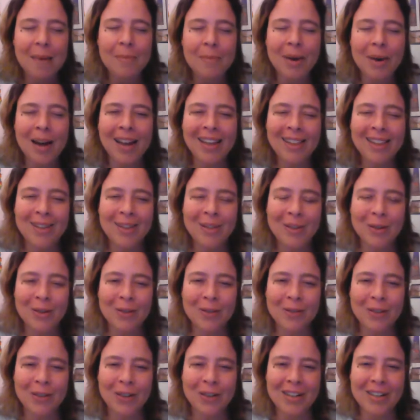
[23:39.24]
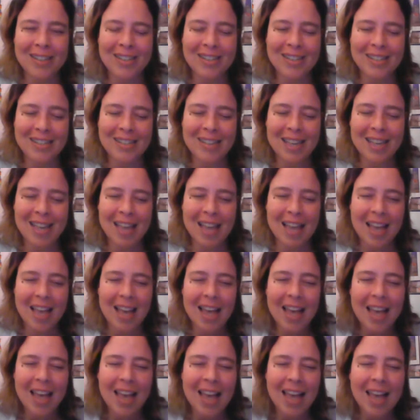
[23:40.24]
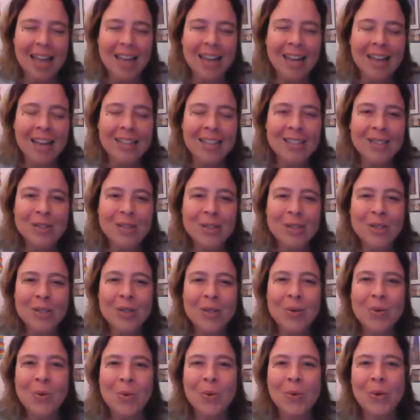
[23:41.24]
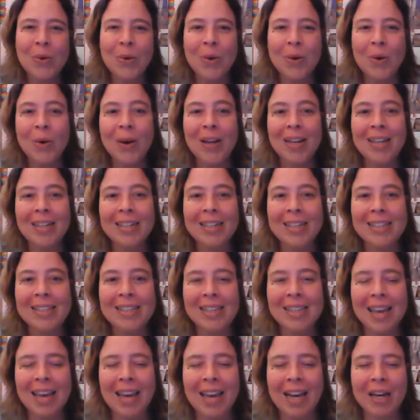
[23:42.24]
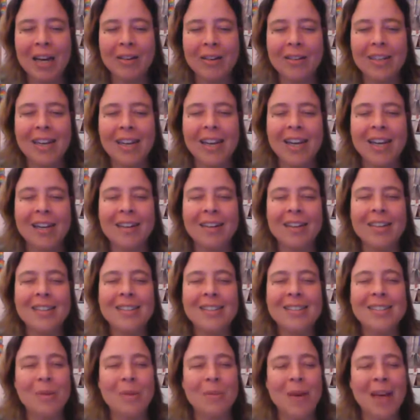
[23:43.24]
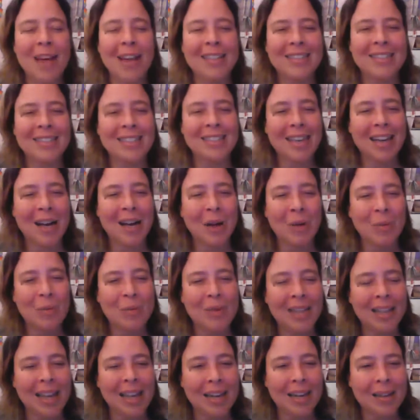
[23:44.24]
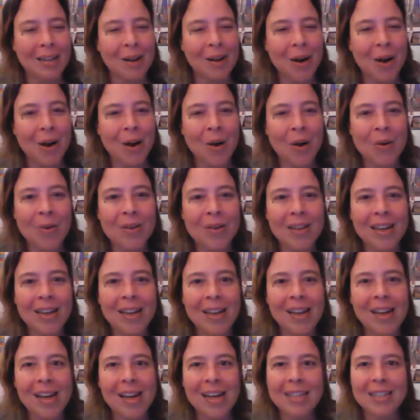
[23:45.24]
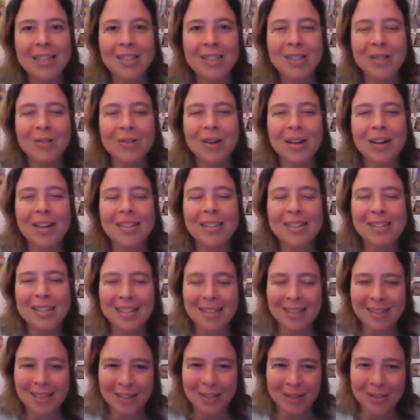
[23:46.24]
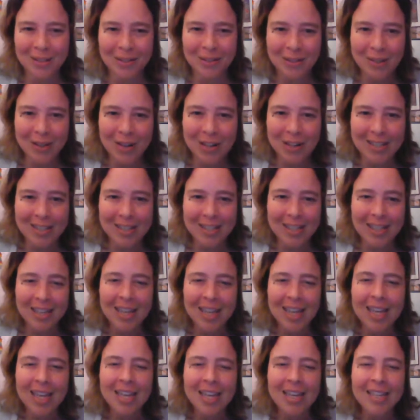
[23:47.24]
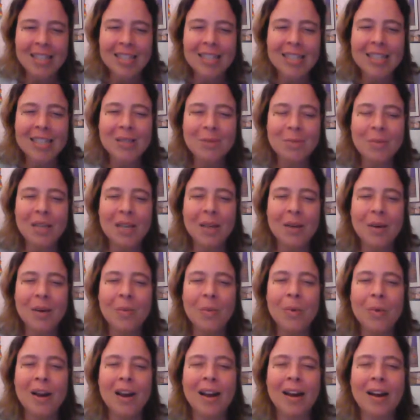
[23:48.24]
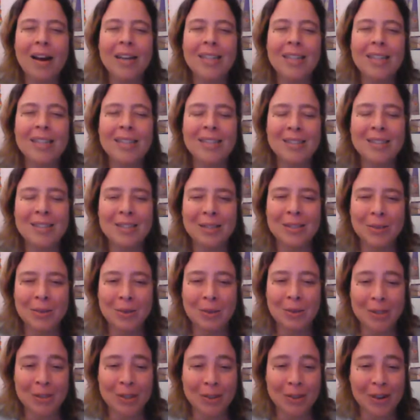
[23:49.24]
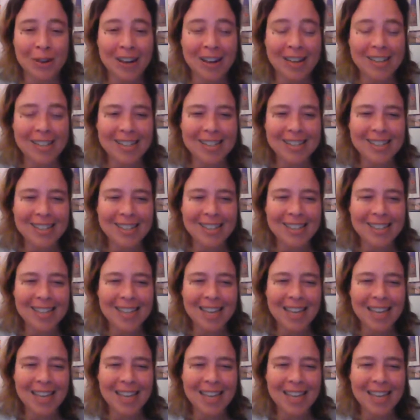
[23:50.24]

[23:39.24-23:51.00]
by the universe? And as you do, you're going to say, Creator, it is commanded to help me let go and to trust the universe. Teach me what I need to do to trust.